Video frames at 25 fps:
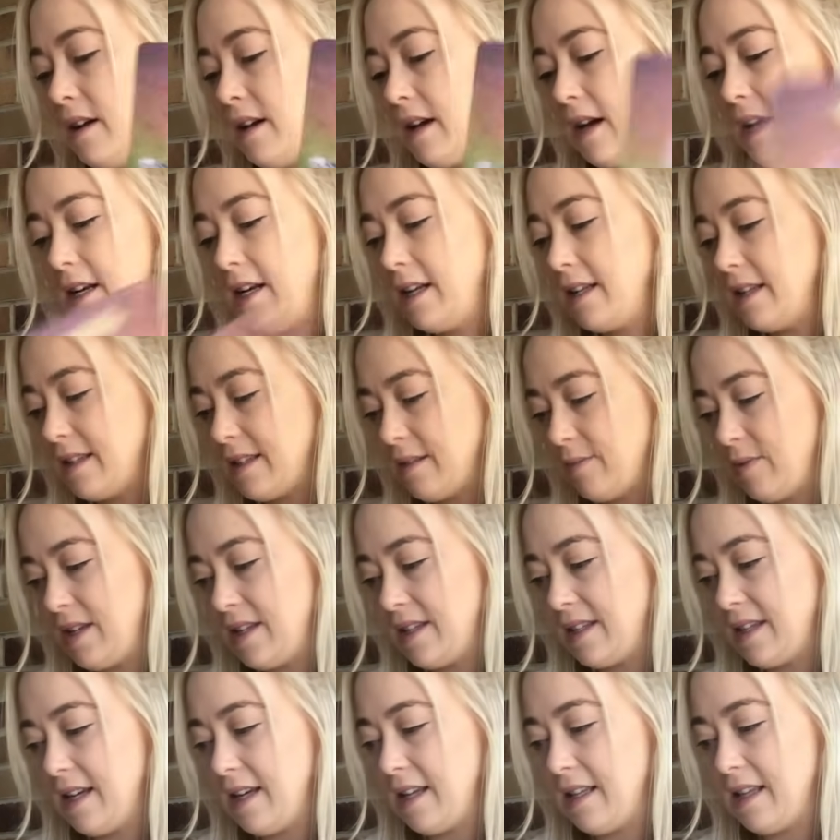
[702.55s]
And it's we're
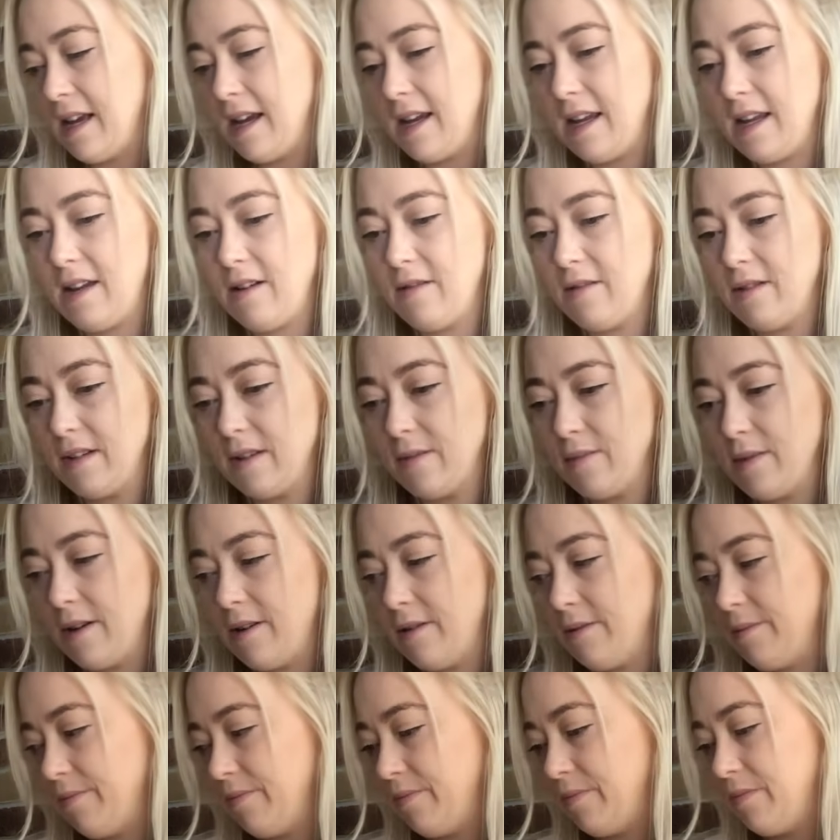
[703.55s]
seeing that here as
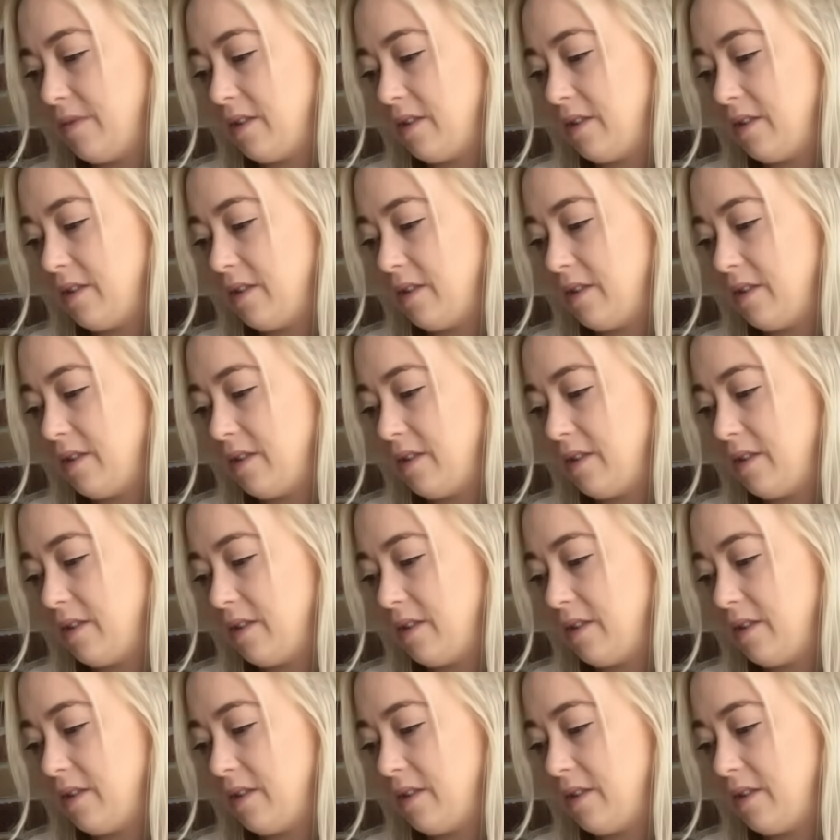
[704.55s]
well.